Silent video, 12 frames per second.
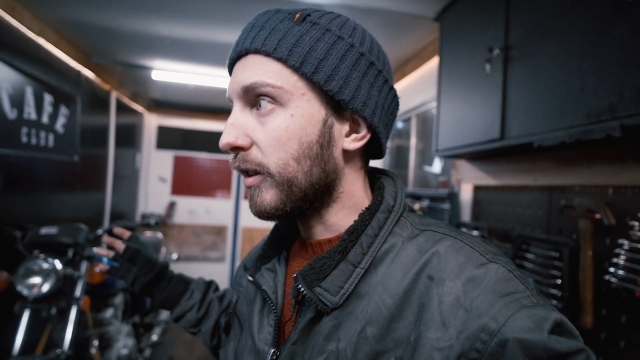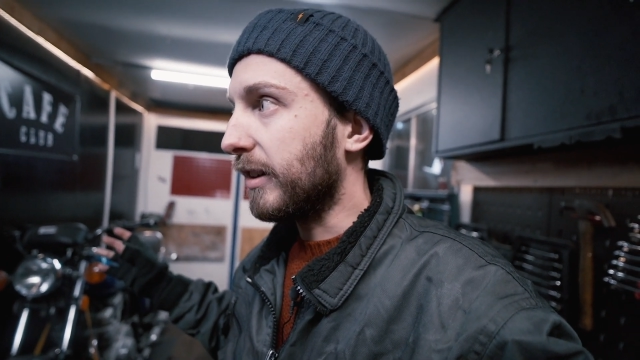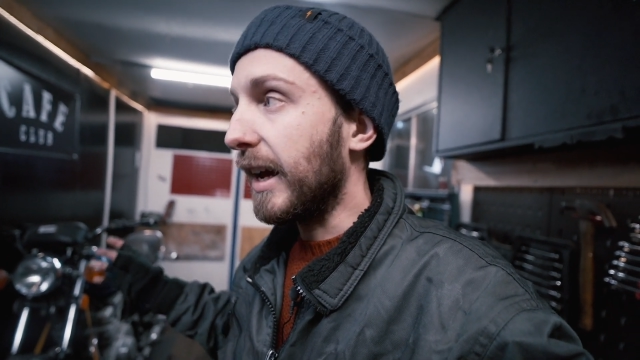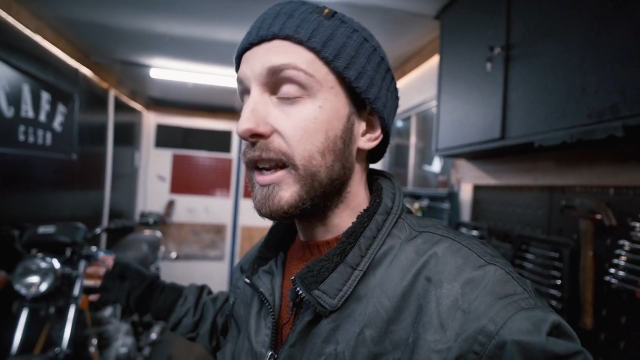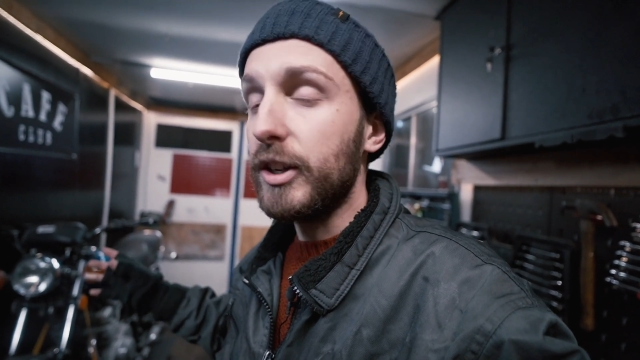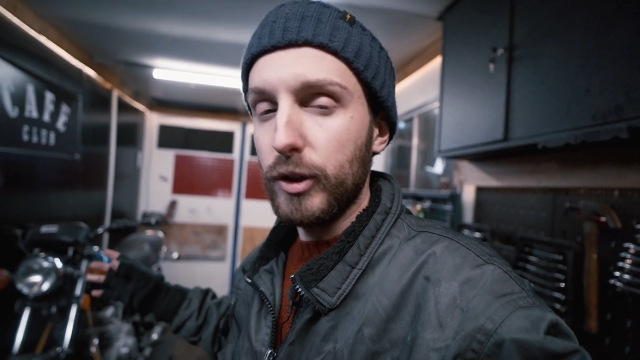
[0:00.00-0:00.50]

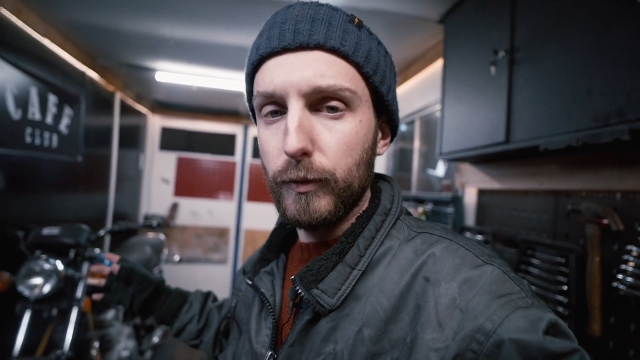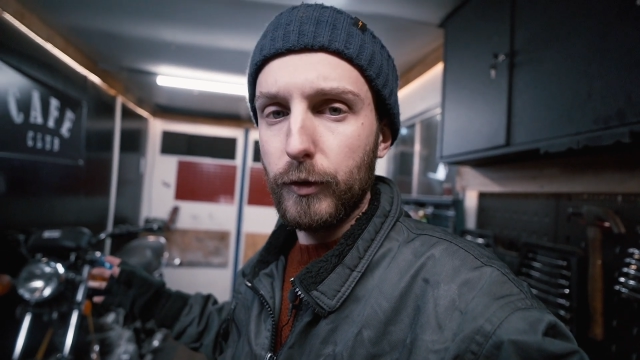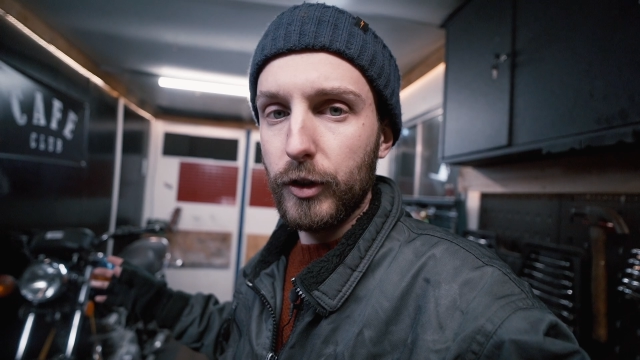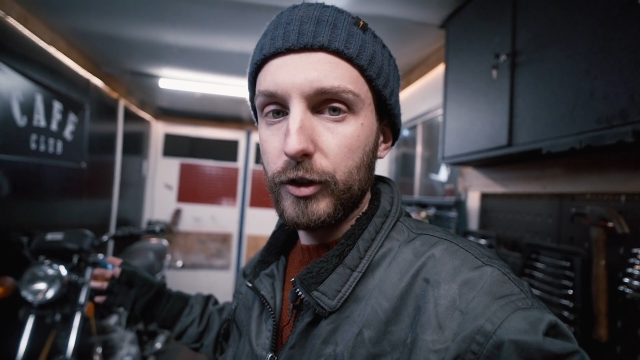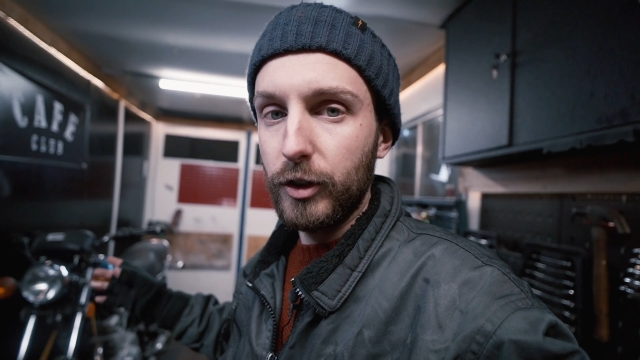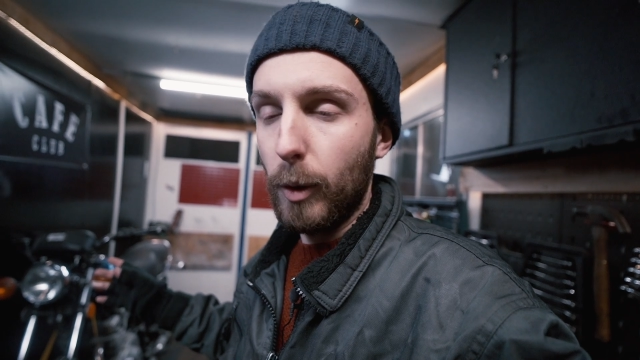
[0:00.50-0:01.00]
get it done for
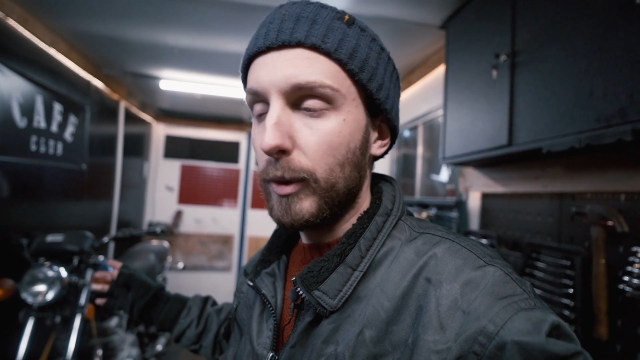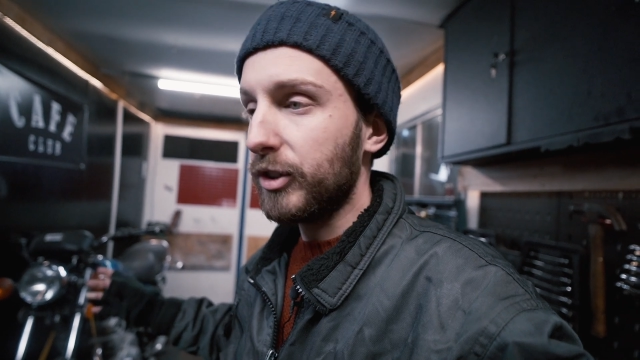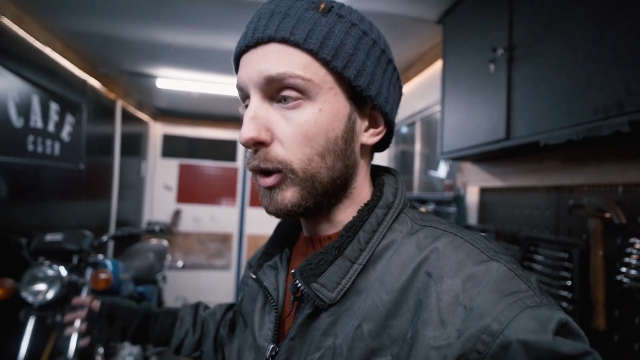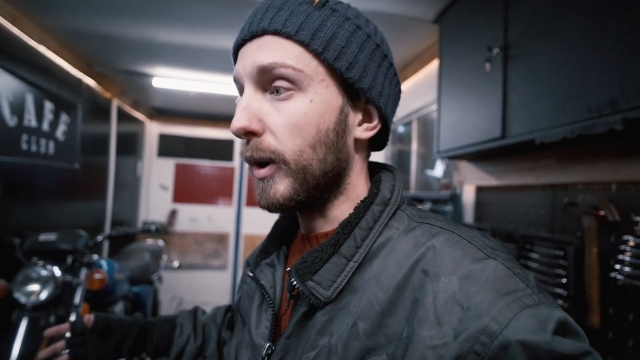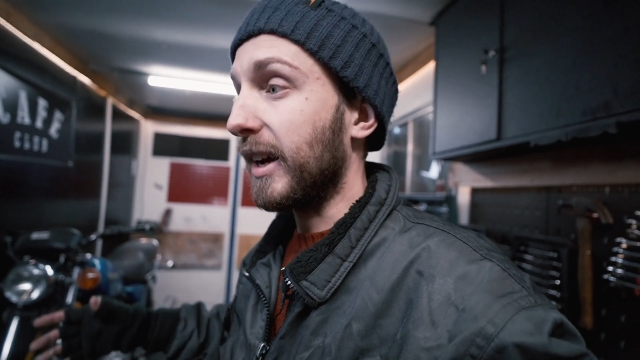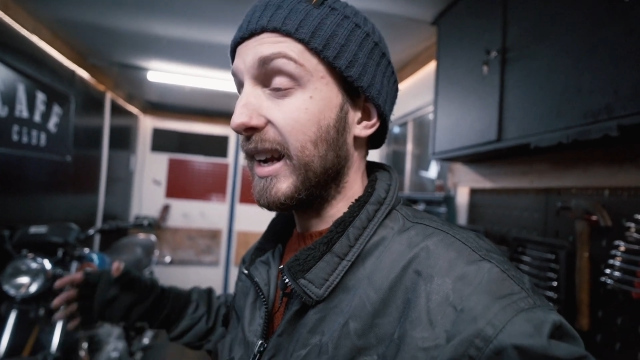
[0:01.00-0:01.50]
the summer
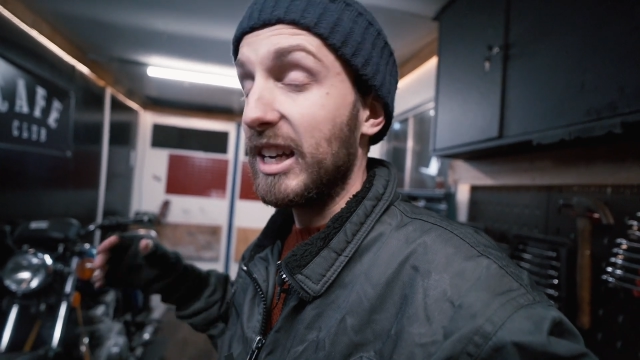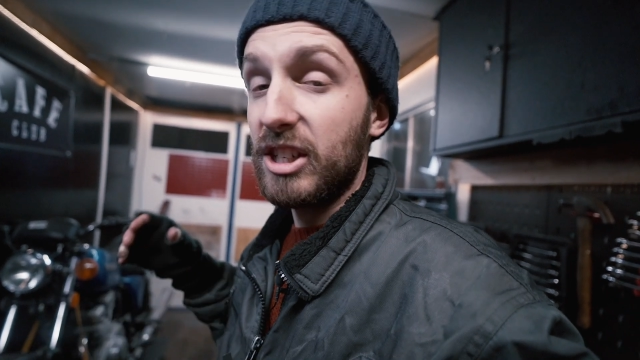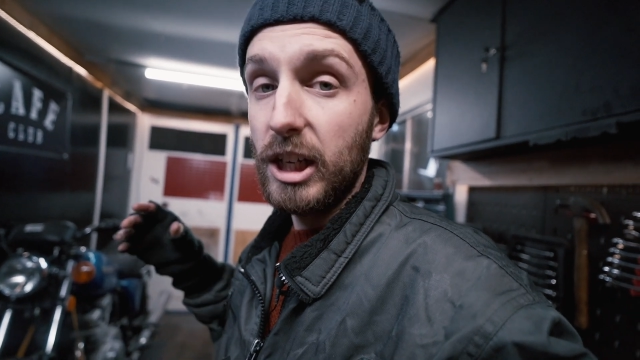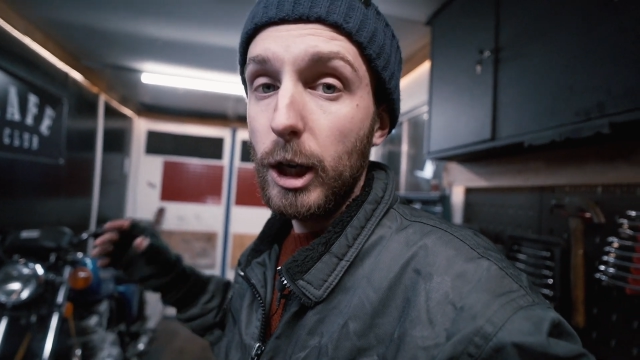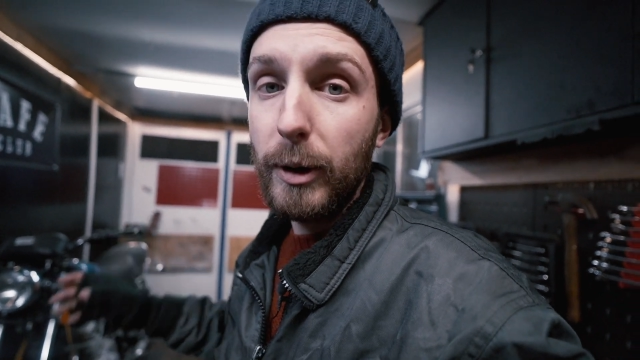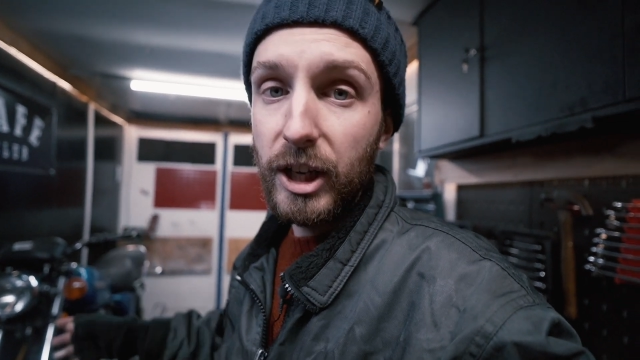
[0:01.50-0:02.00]
so I can
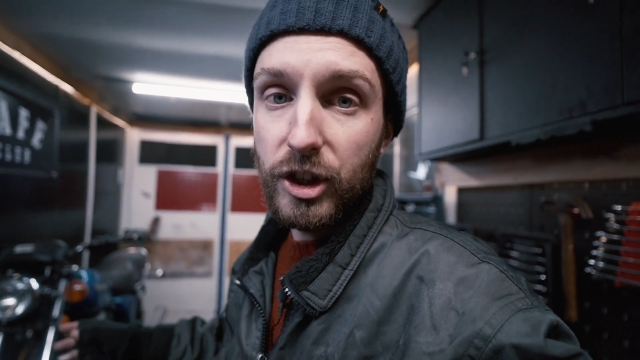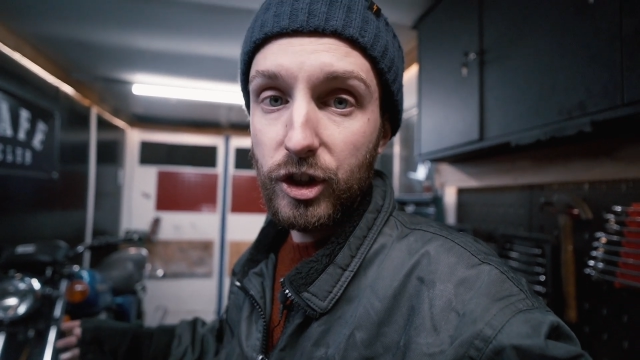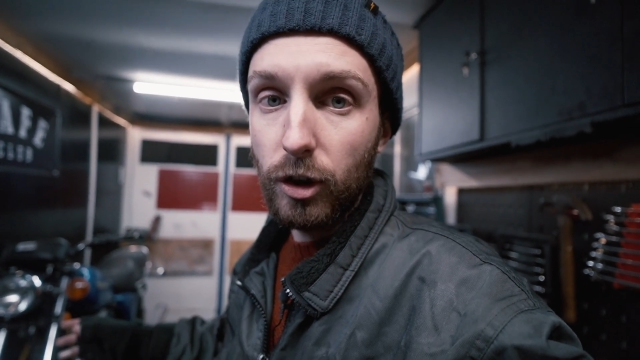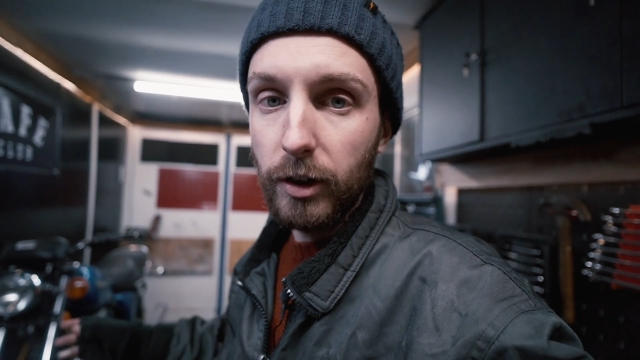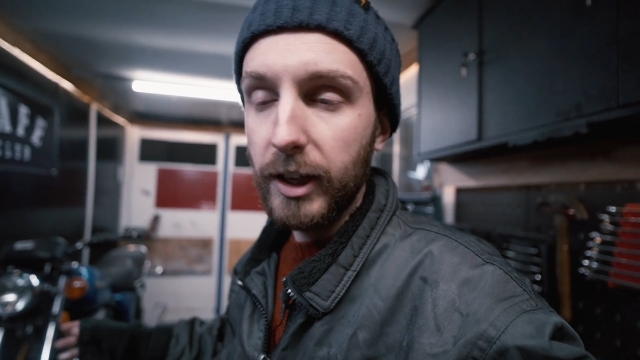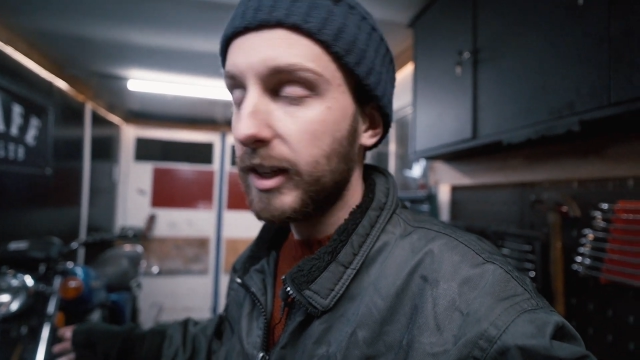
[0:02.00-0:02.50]
actually go and
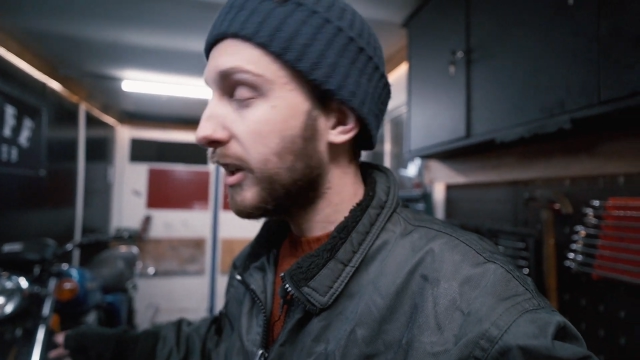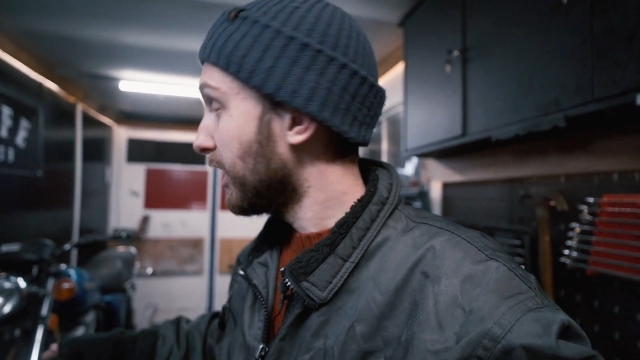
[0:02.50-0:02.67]
enjoy it.